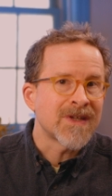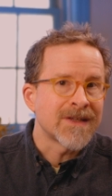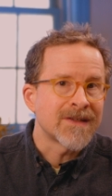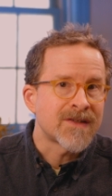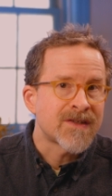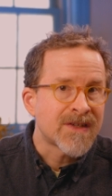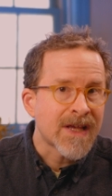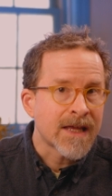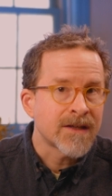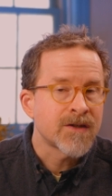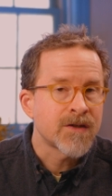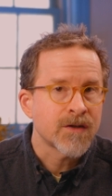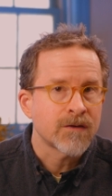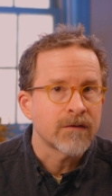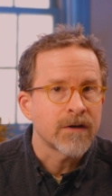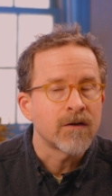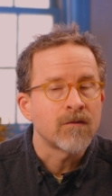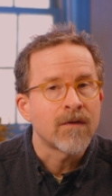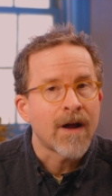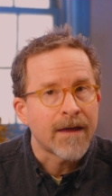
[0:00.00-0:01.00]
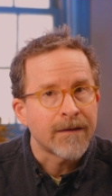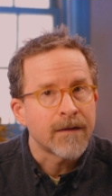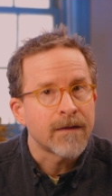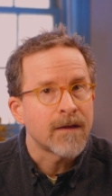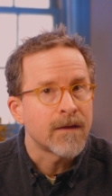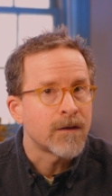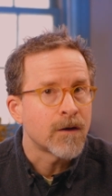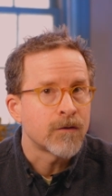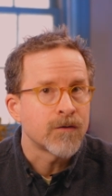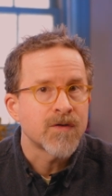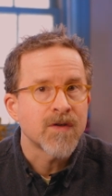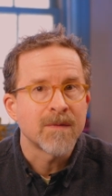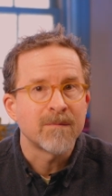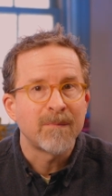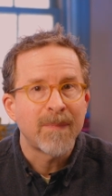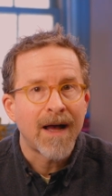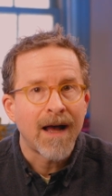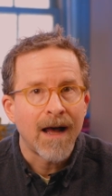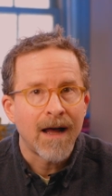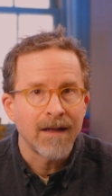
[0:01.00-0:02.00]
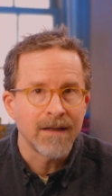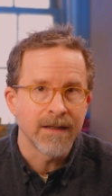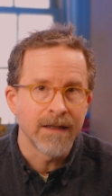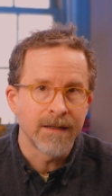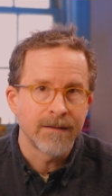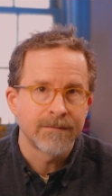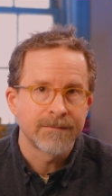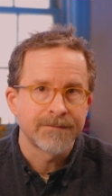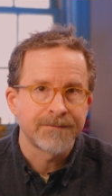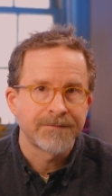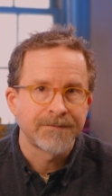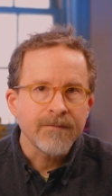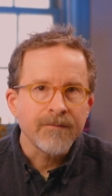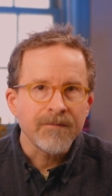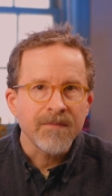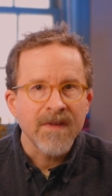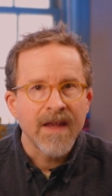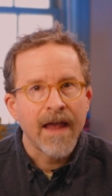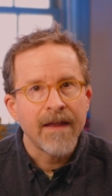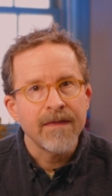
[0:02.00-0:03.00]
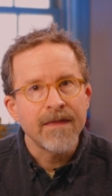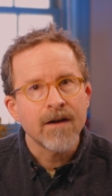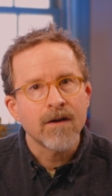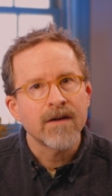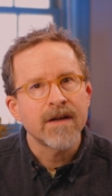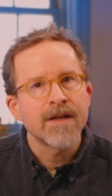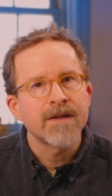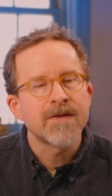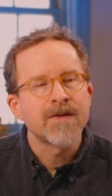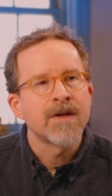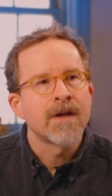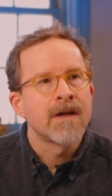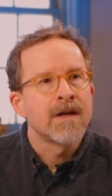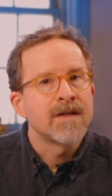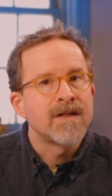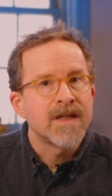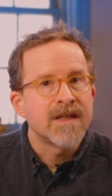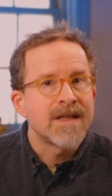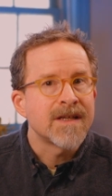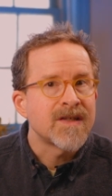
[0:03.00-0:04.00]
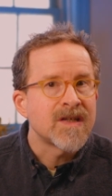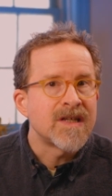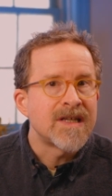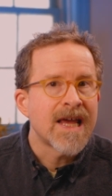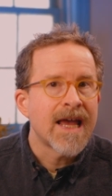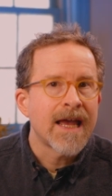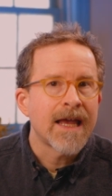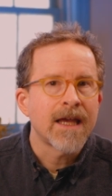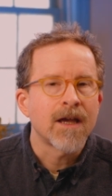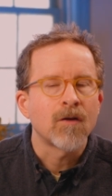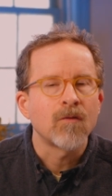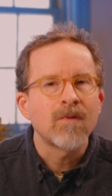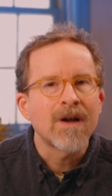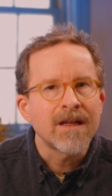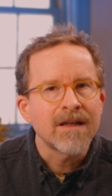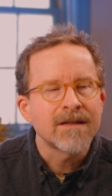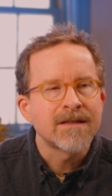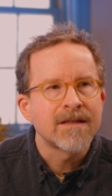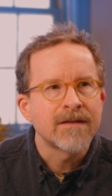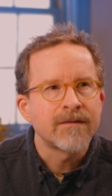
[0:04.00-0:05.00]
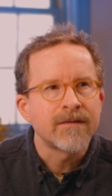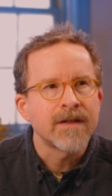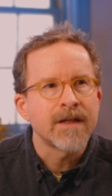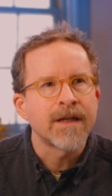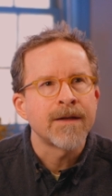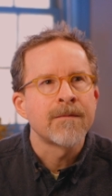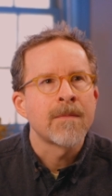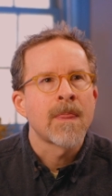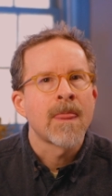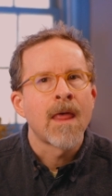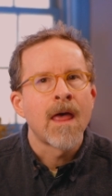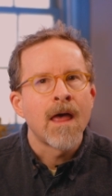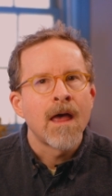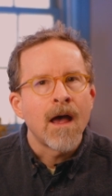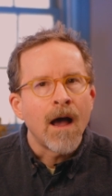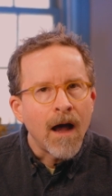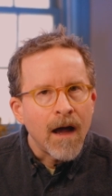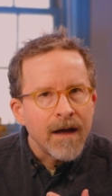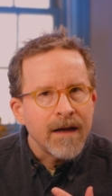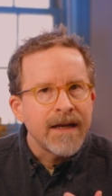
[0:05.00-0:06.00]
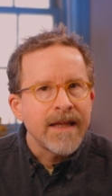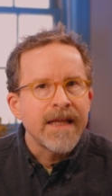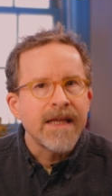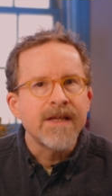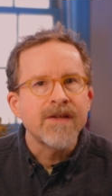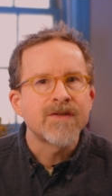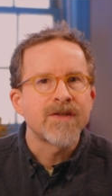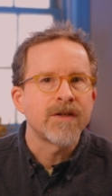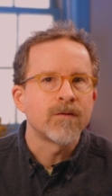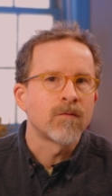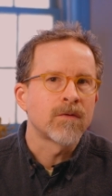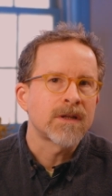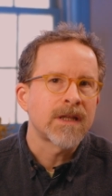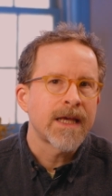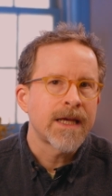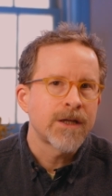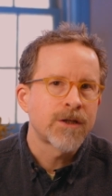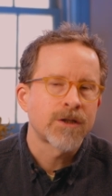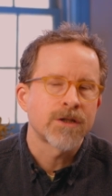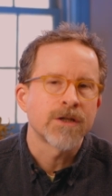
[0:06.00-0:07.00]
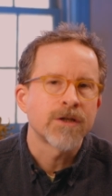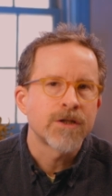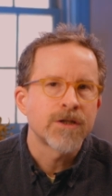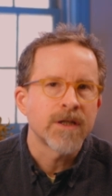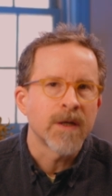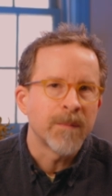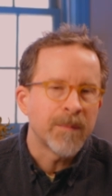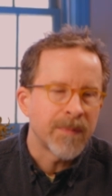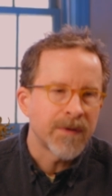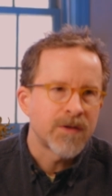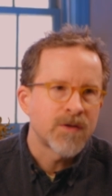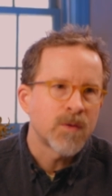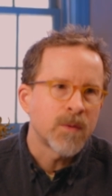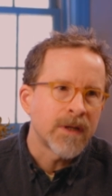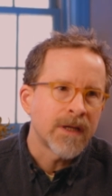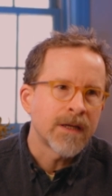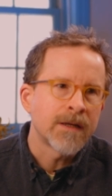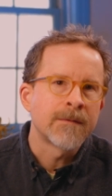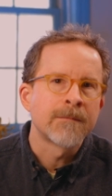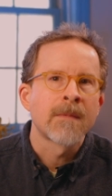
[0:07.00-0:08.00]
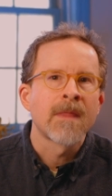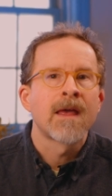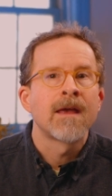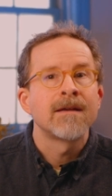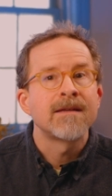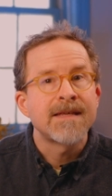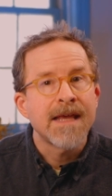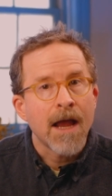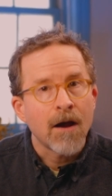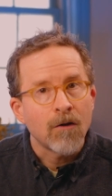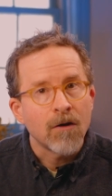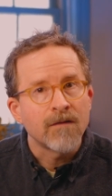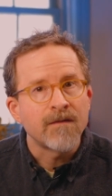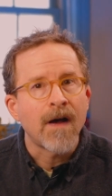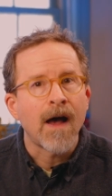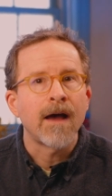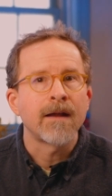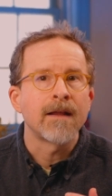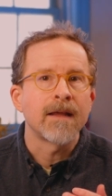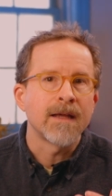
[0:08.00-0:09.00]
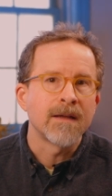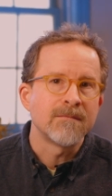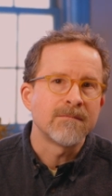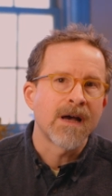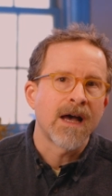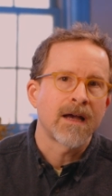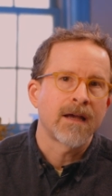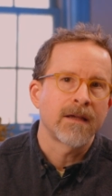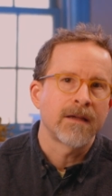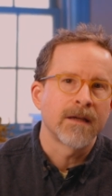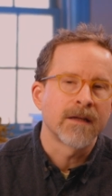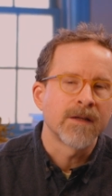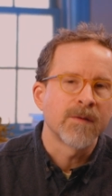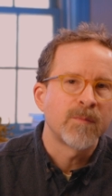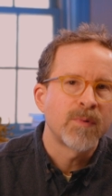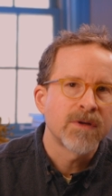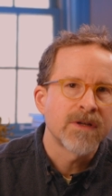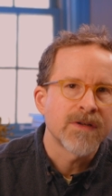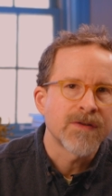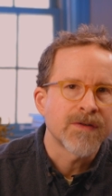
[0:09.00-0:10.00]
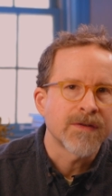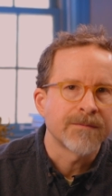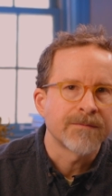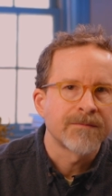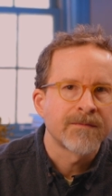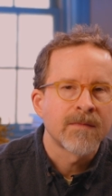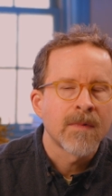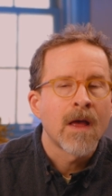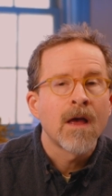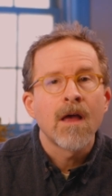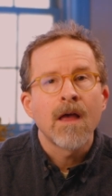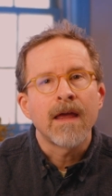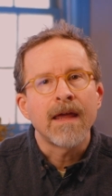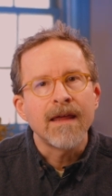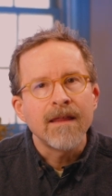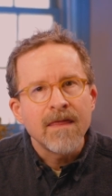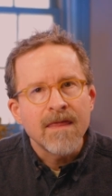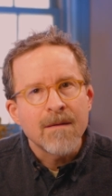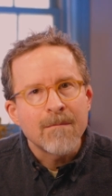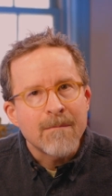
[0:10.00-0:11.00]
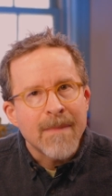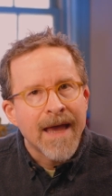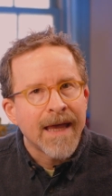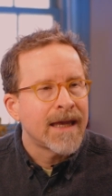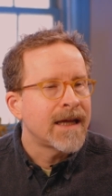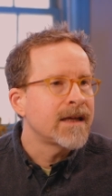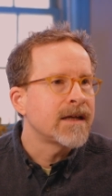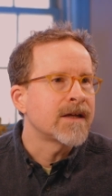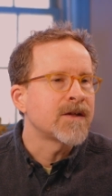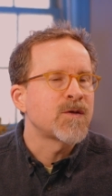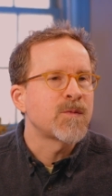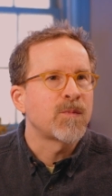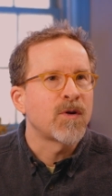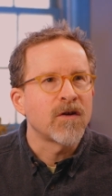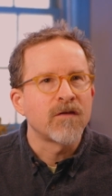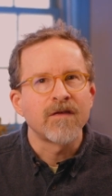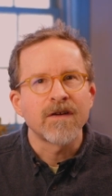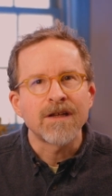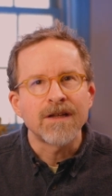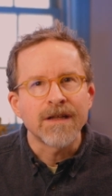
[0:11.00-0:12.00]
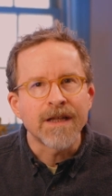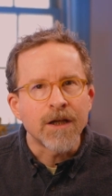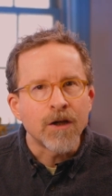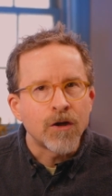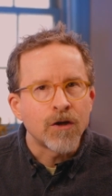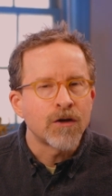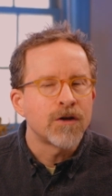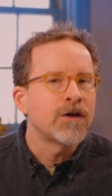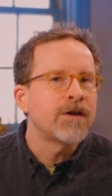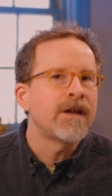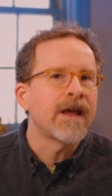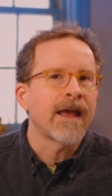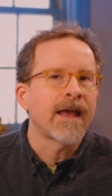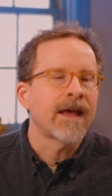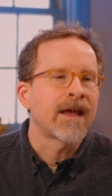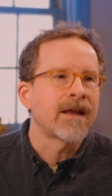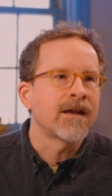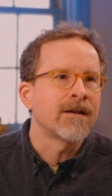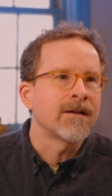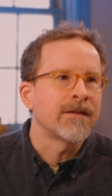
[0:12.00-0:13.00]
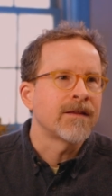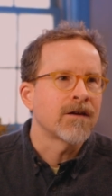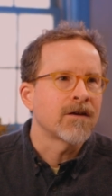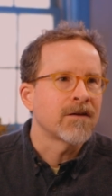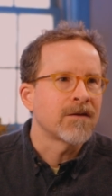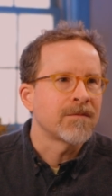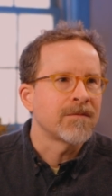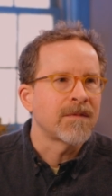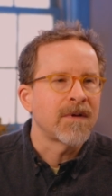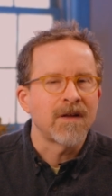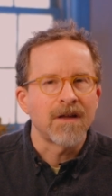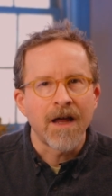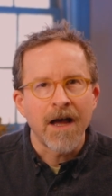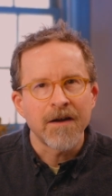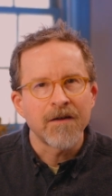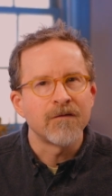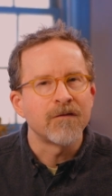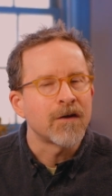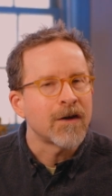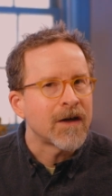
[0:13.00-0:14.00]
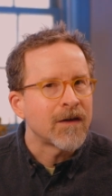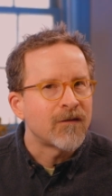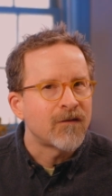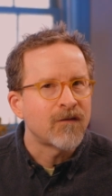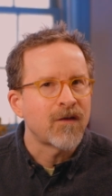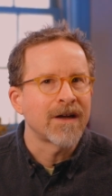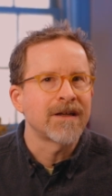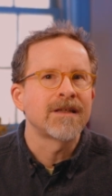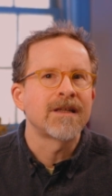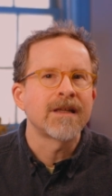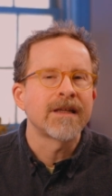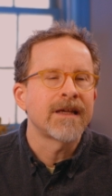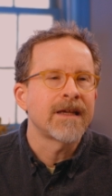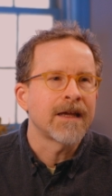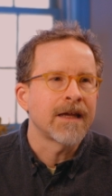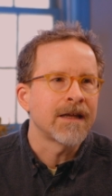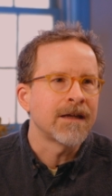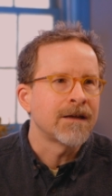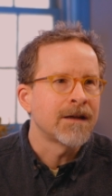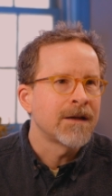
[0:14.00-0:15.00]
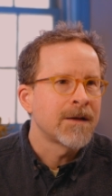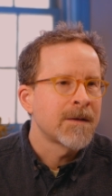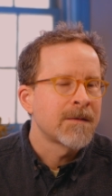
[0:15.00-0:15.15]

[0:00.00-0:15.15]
in Sanskrit rather than those in Pali. And there is, to this day, a relatively uneasy relationship between Theravada and Mahayana Buddhism. In the main, it's perfectly good, and there are a lot of very friendly and